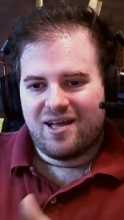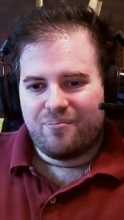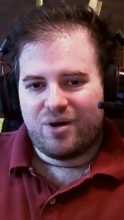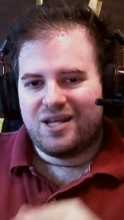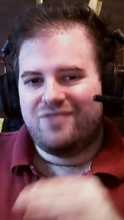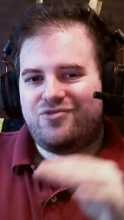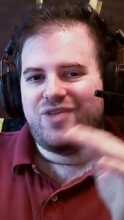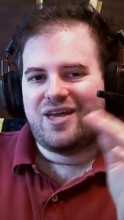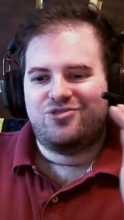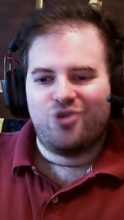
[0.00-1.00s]
but if
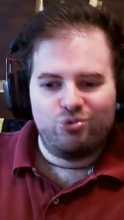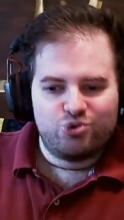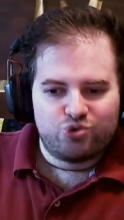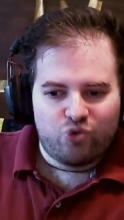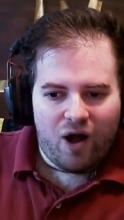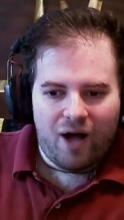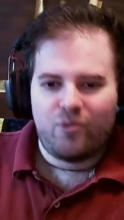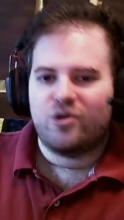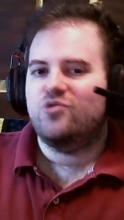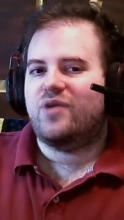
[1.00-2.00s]
they don't drop
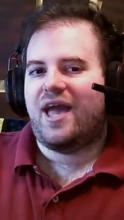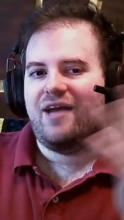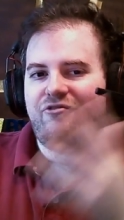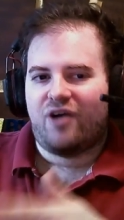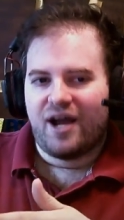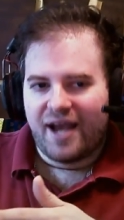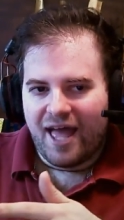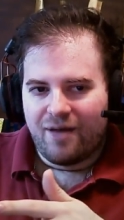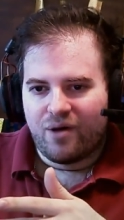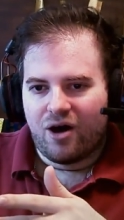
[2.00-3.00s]
or you can't find
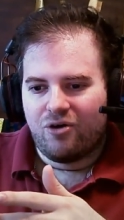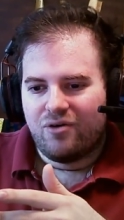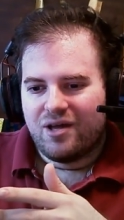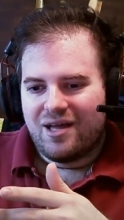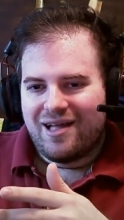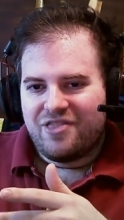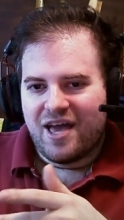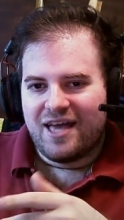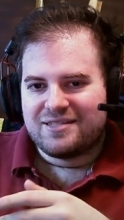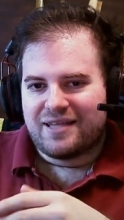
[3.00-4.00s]
ammo,
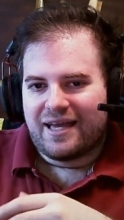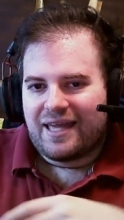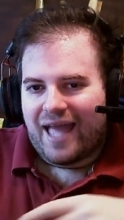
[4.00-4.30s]
then it's like,